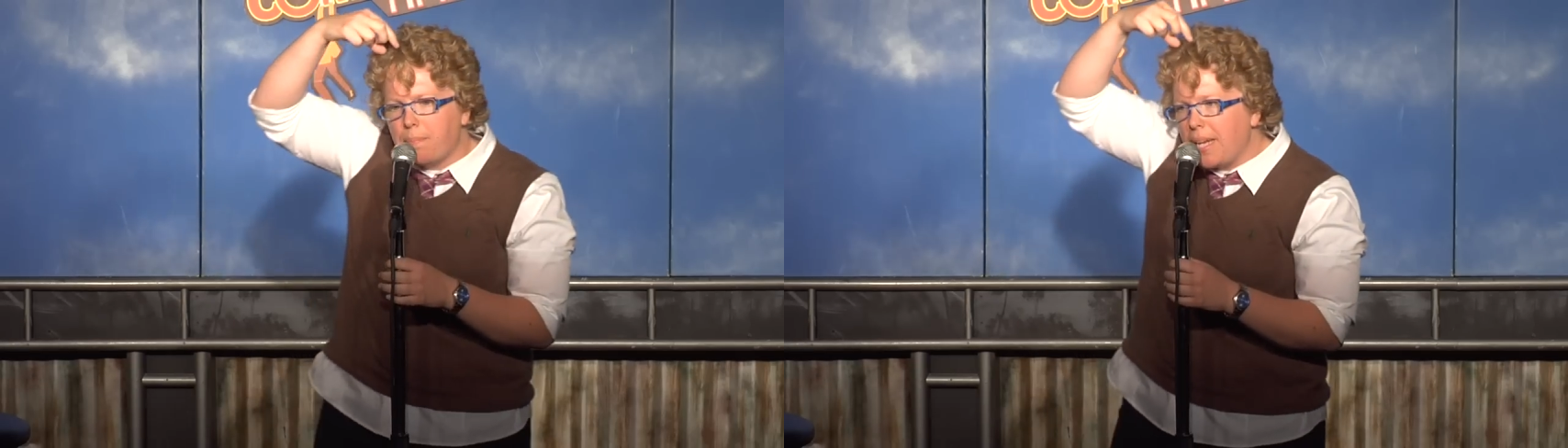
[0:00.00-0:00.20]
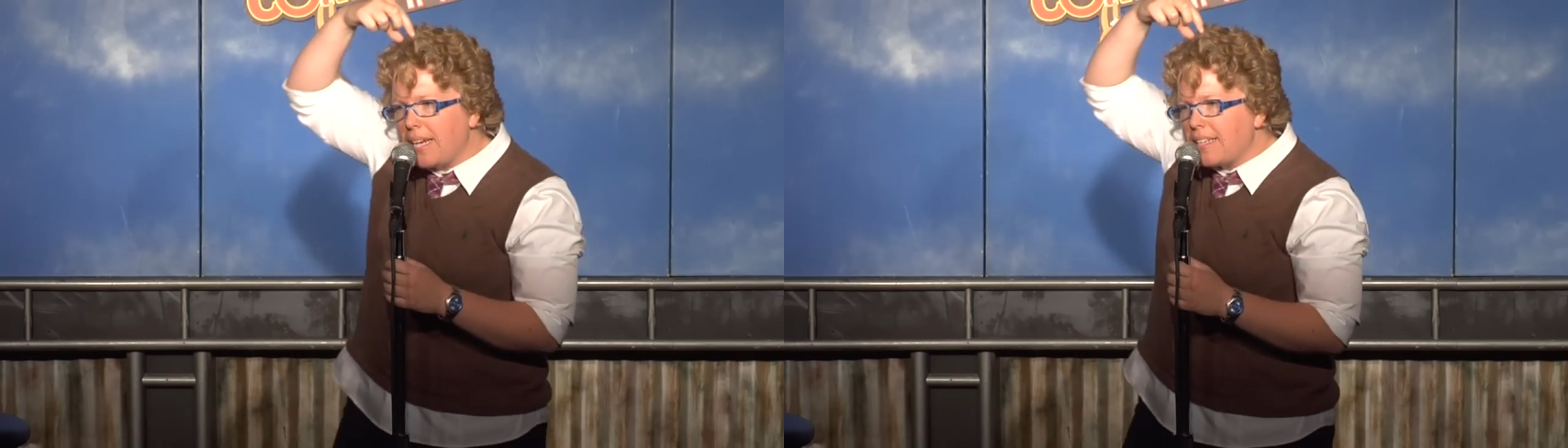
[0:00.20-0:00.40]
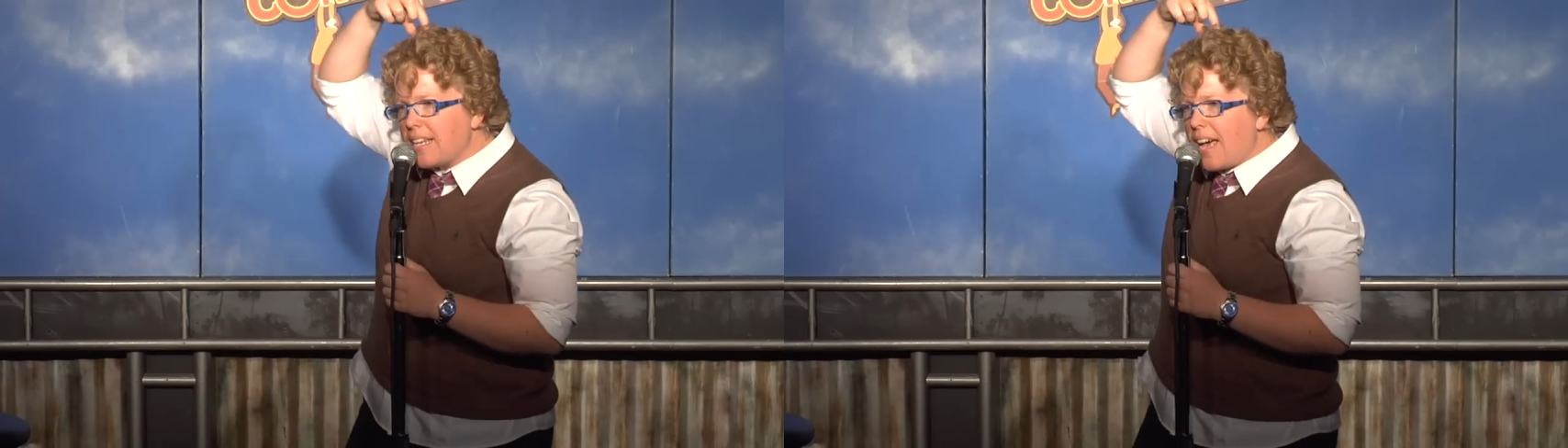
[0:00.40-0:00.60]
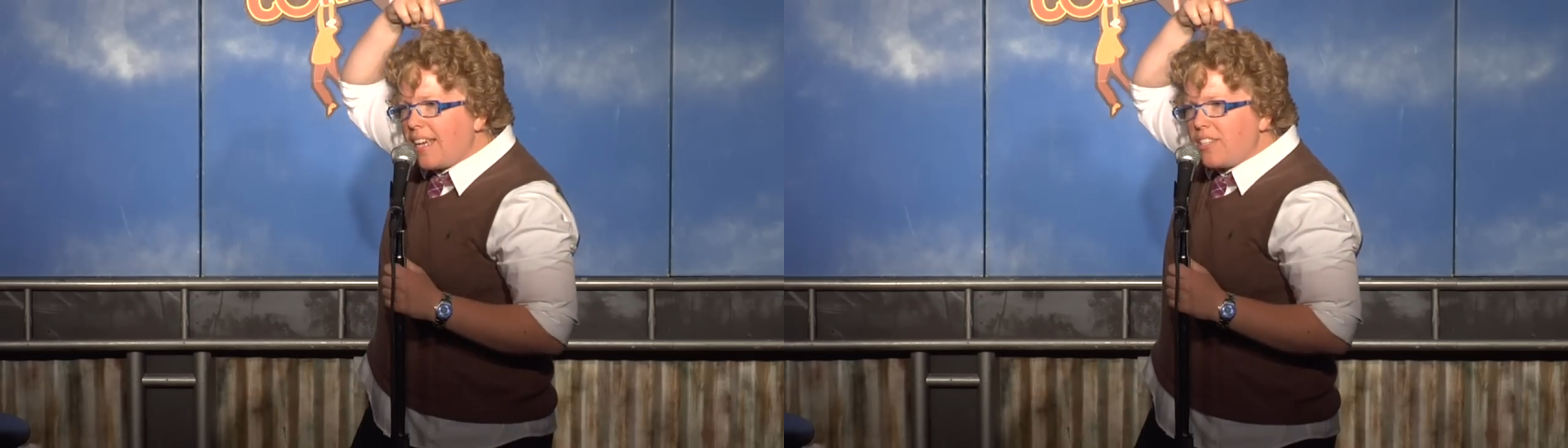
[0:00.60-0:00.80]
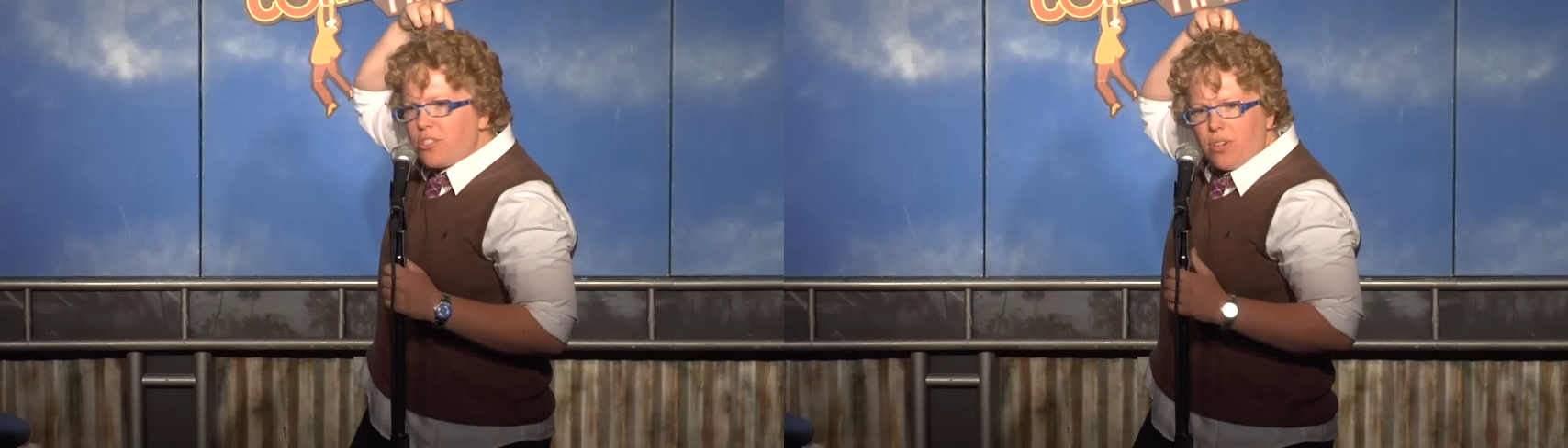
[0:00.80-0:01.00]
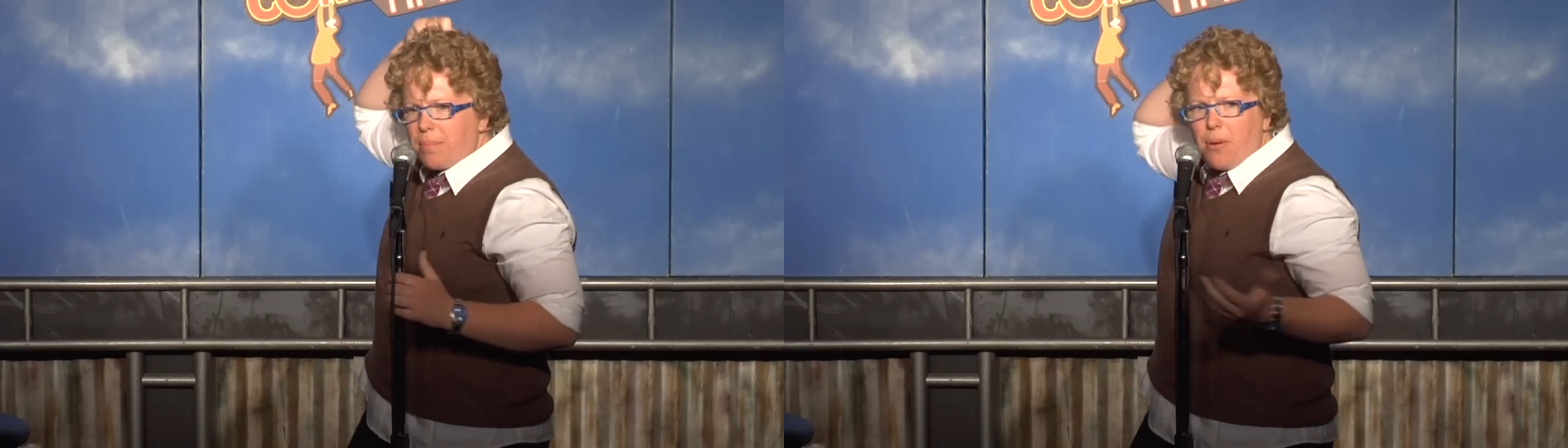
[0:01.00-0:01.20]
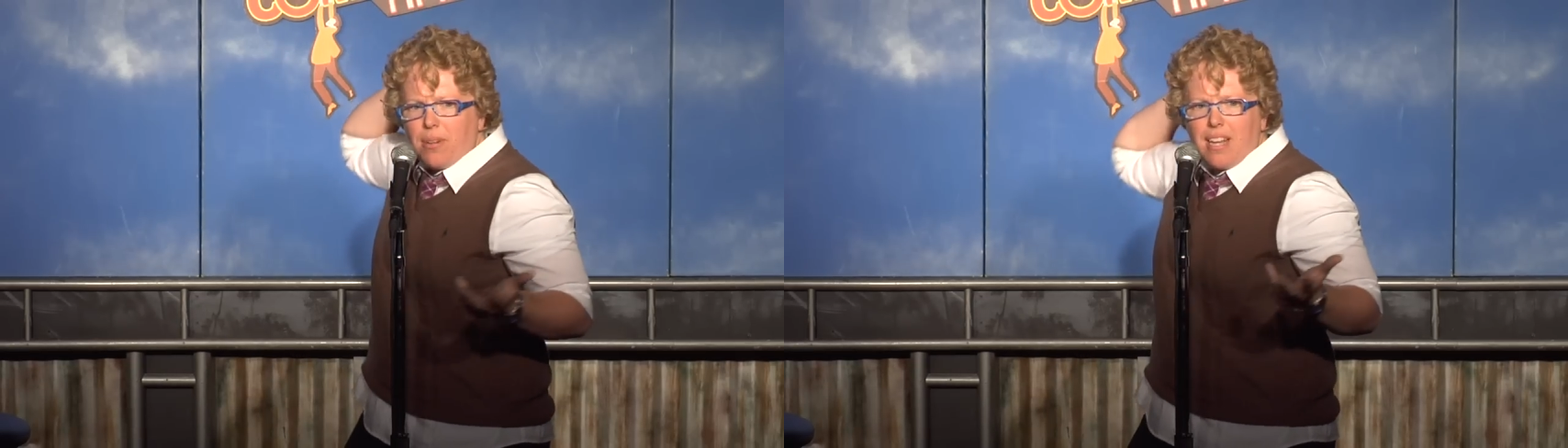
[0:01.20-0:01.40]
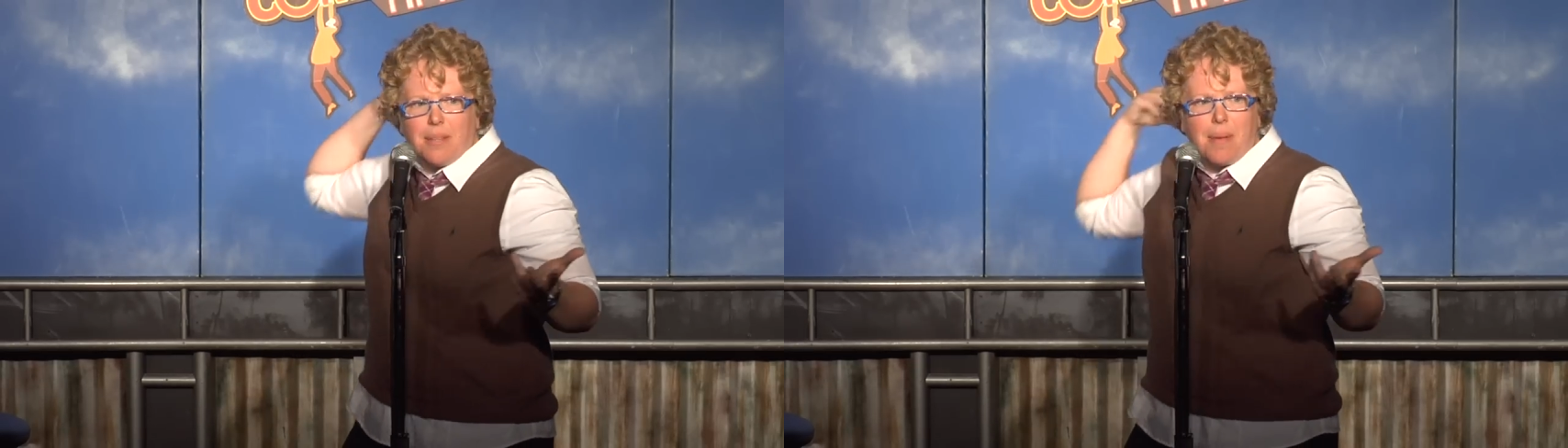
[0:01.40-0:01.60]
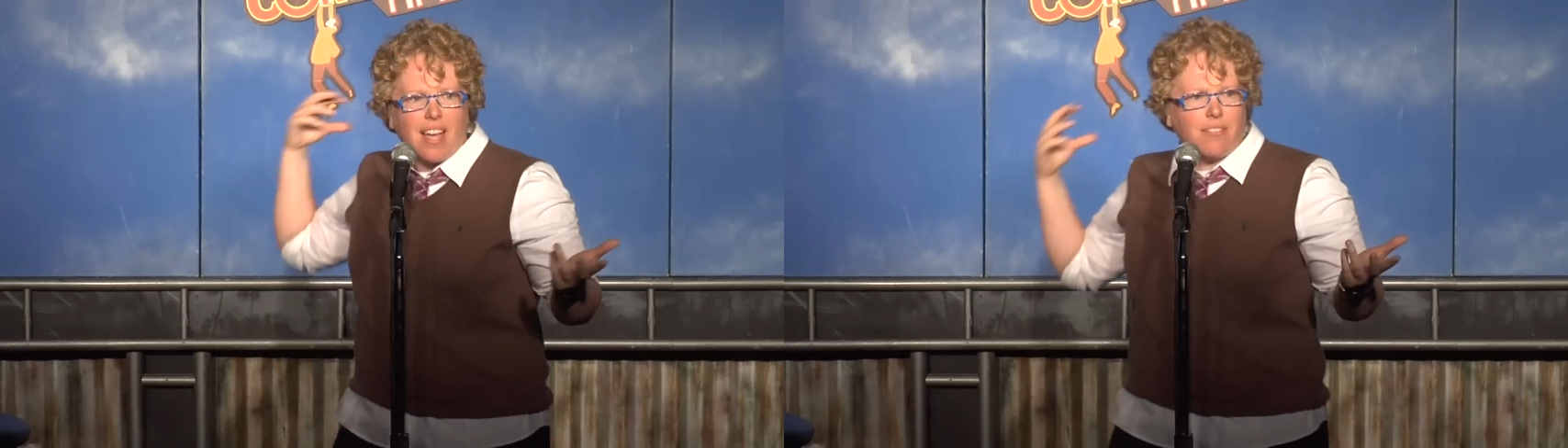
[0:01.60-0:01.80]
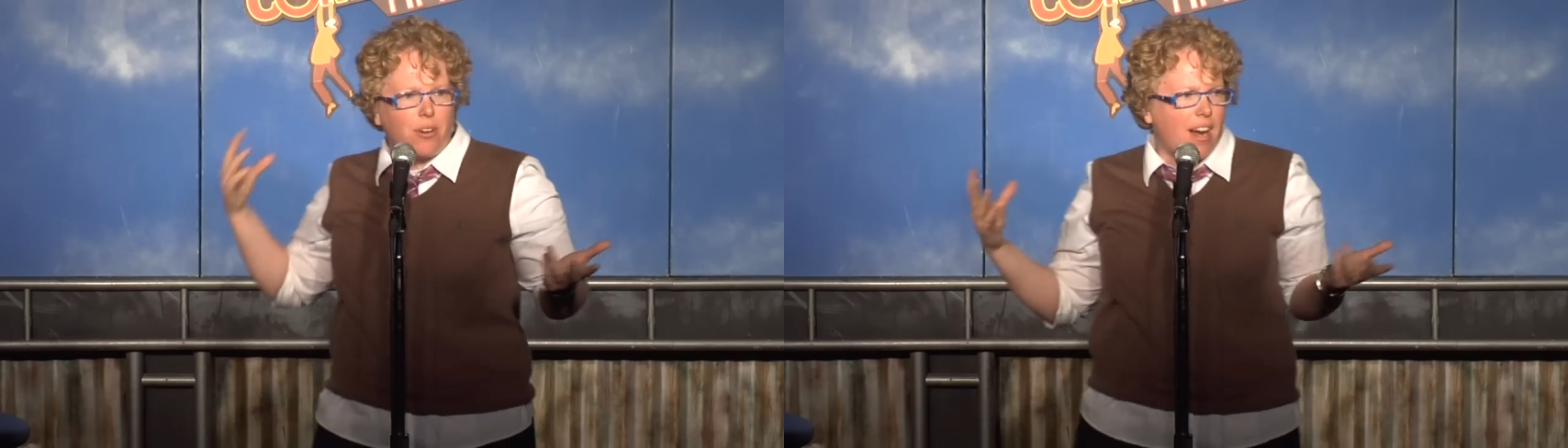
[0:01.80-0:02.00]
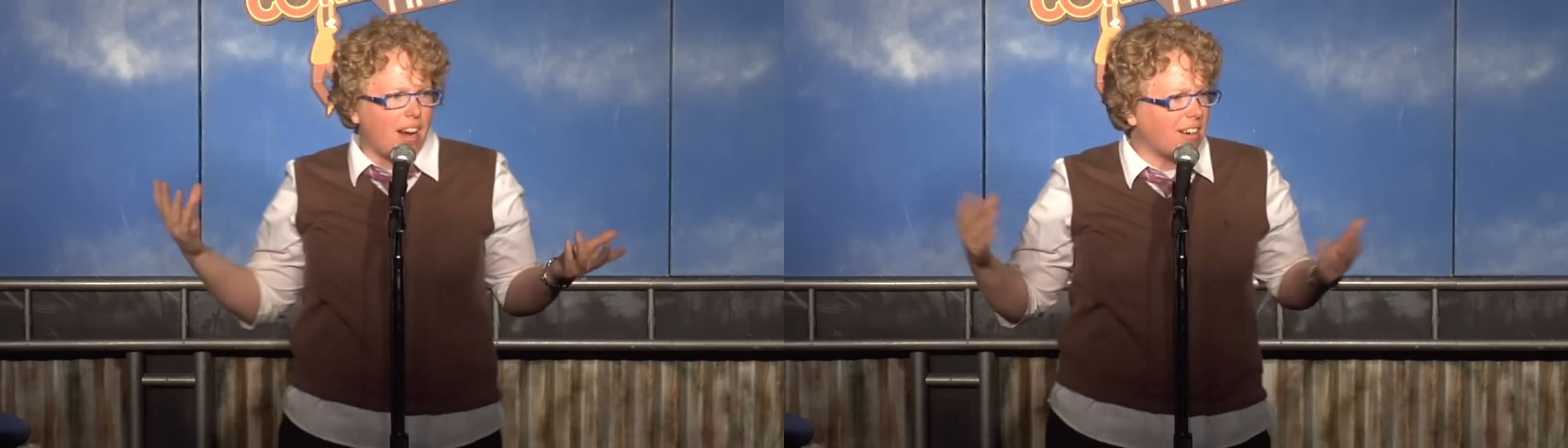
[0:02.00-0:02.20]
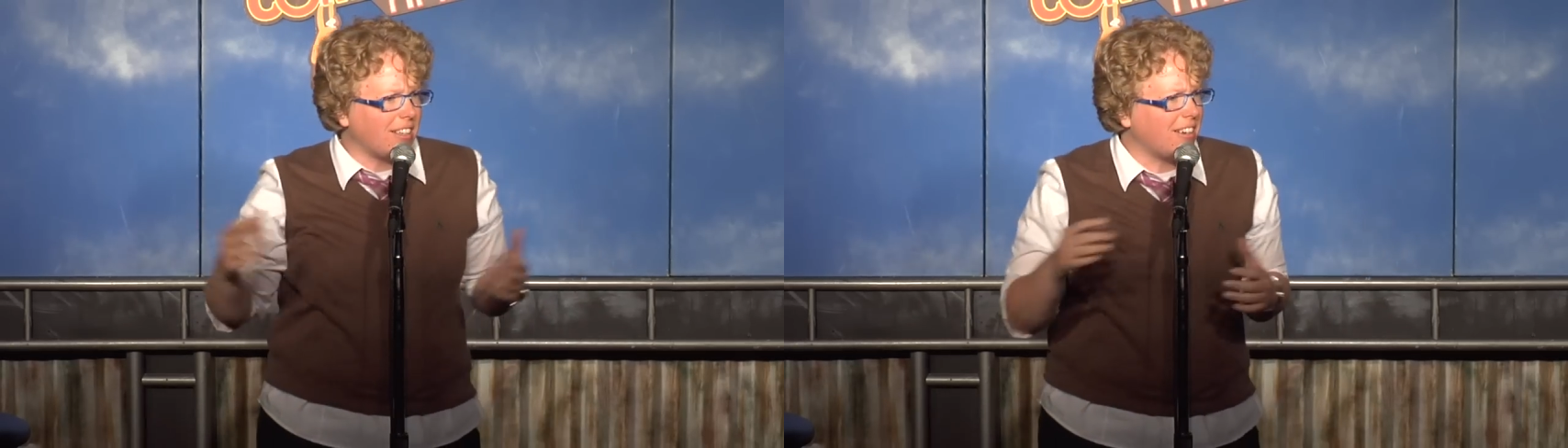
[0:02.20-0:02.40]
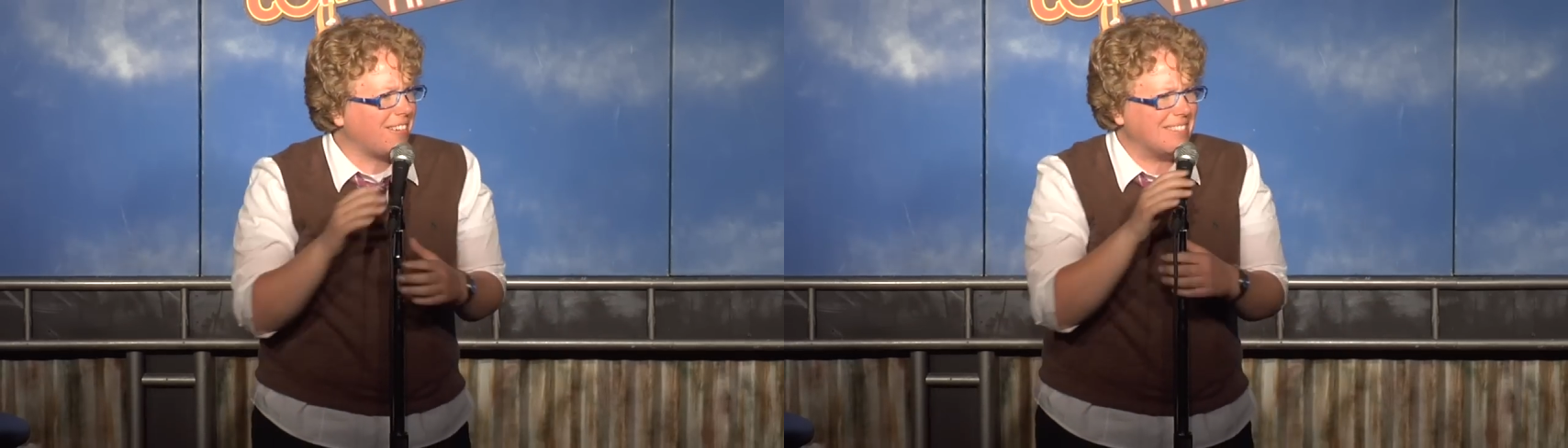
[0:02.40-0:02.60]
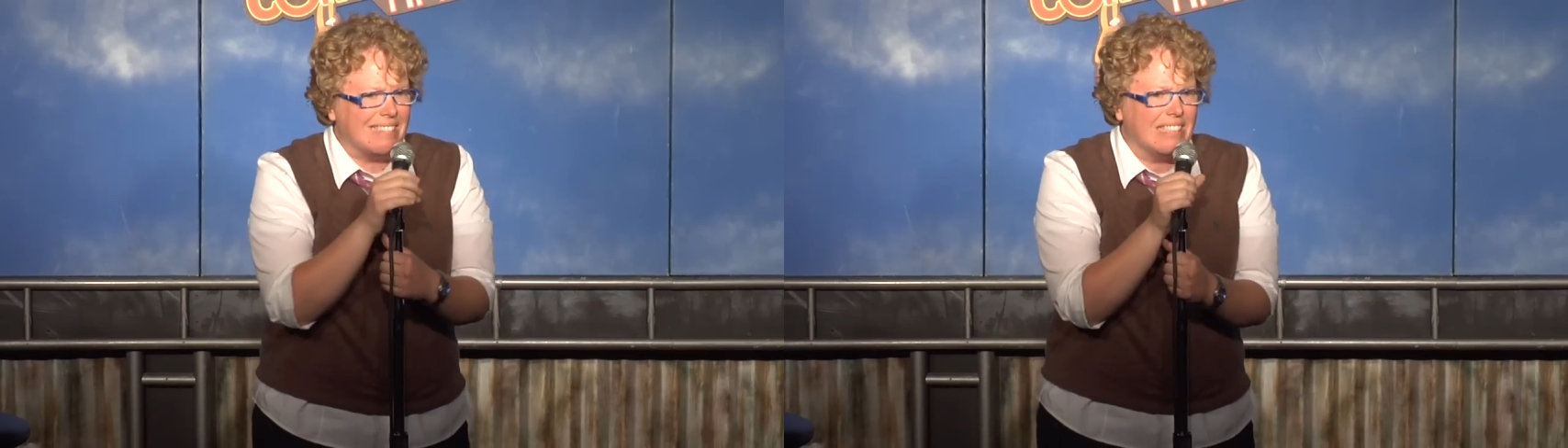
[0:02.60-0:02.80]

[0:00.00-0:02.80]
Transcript: pink dyed strip going down the back of her hair, you know?